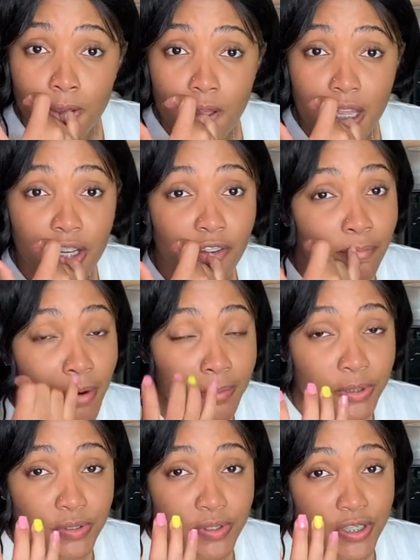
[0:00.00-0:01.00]
I love
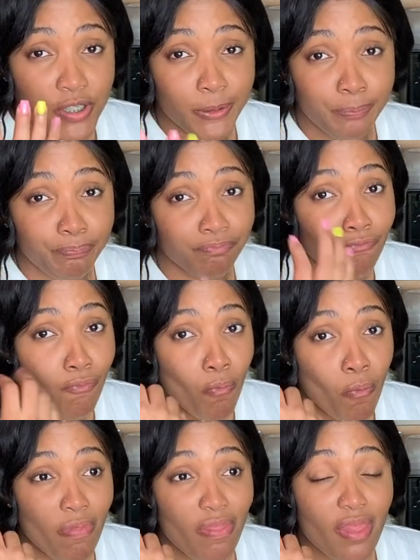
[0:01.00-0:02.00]
barbecue zinger.
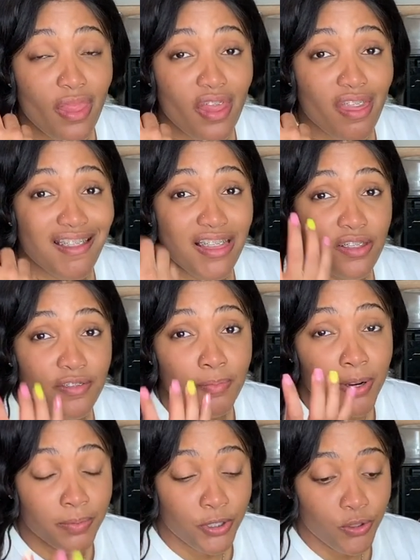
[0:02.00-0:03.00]
I love
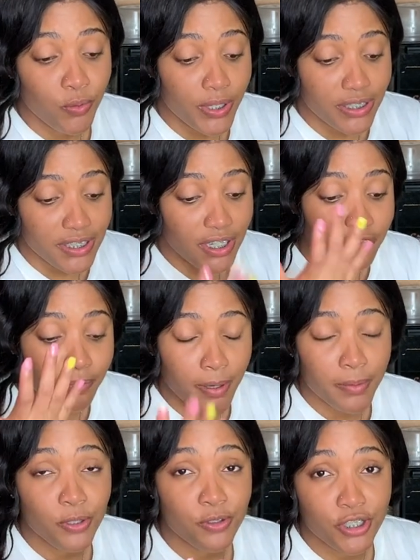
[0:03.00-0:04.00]
barbecue wings. I love
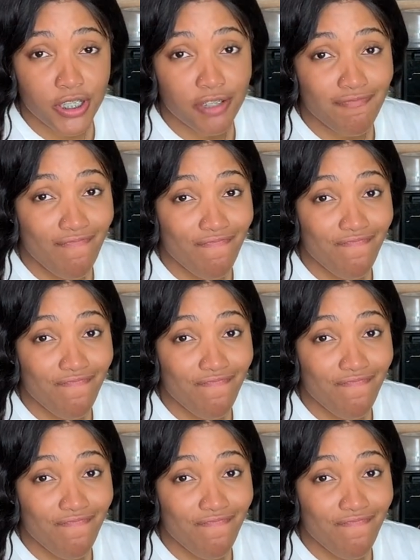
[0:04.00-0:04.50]
barbecue chicken.